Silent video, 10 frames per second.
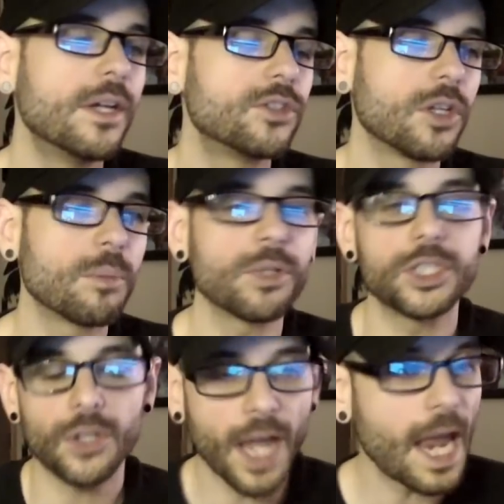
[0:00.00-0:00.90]
to complete
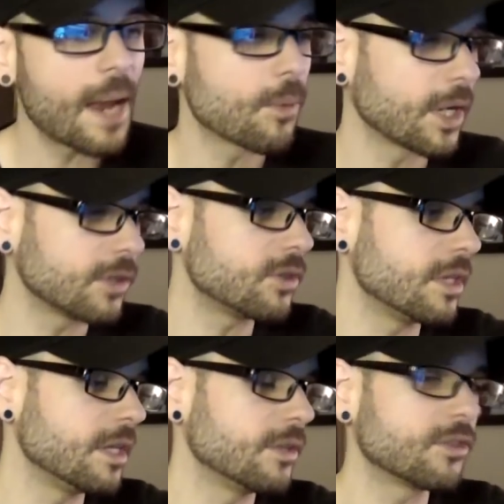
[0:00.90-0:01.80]
your game, or get
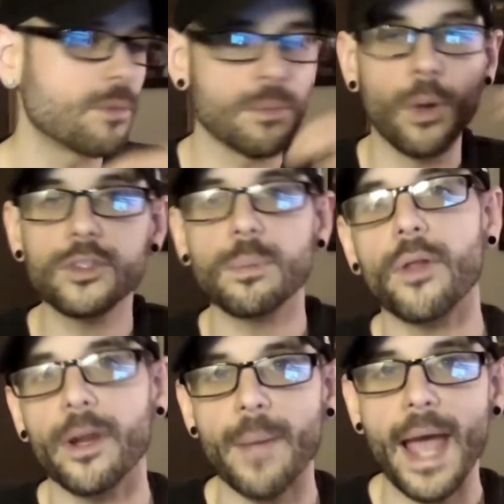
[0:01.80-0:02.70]
the some of the
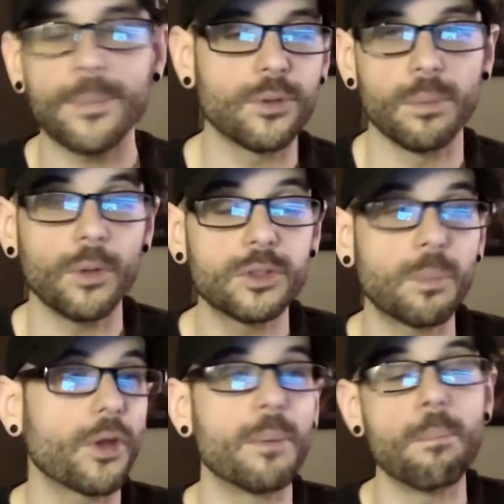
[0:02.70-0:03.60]
multiplayer maps or the
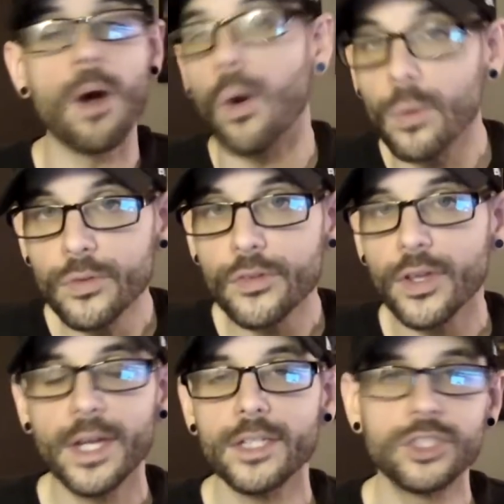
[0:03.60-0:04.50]
multiplayer modes
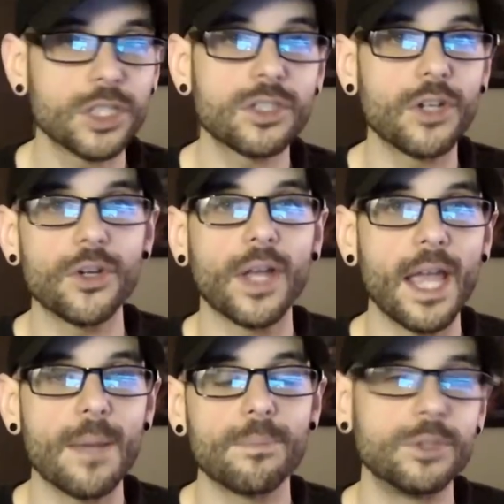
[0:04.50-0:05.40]
just on your
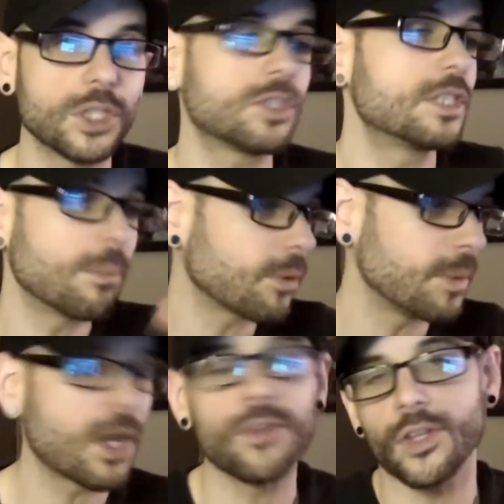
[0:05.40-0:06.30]
game, just simply
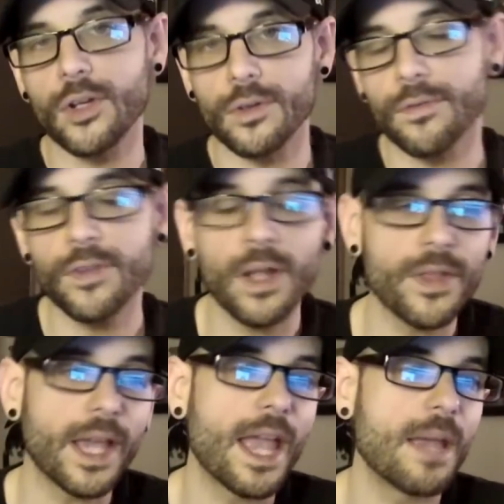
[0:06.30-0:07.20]
because they couldn't fit on
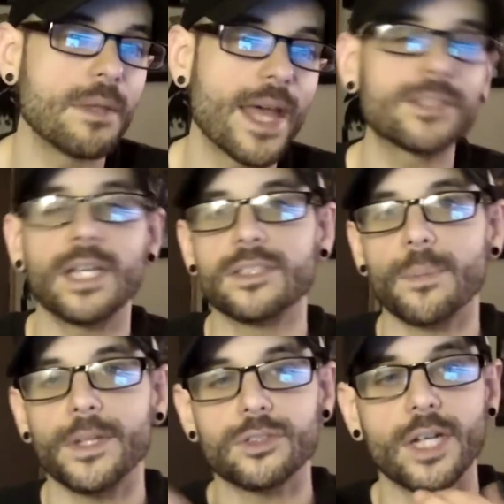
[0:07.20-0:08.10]
the game, and that takes
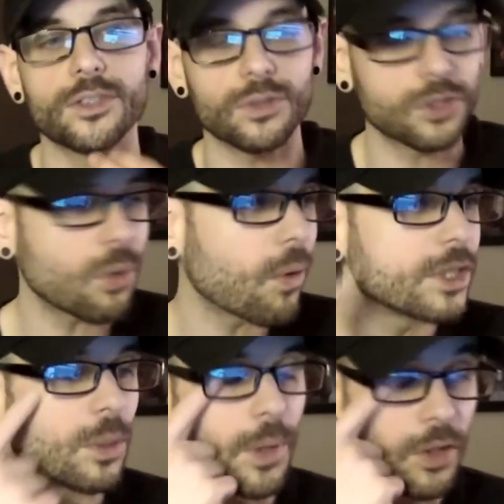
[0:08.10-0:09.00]
up extra, extra
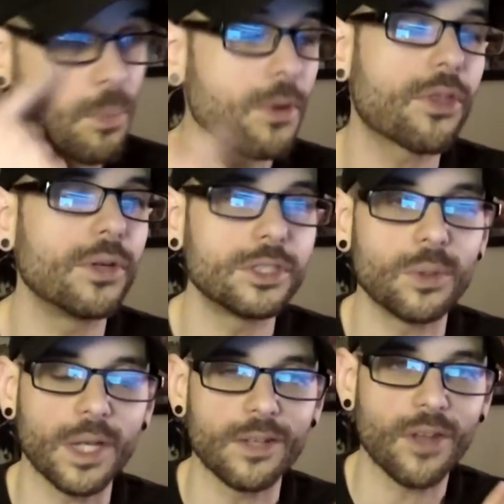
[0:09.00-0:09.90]
storage, and we only put
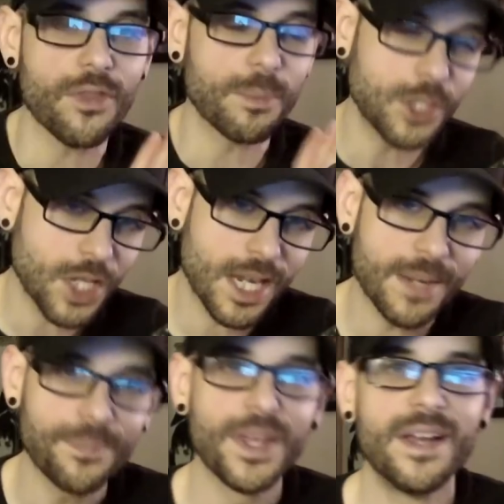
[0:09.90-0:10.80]
thirty-two gigs on the machine,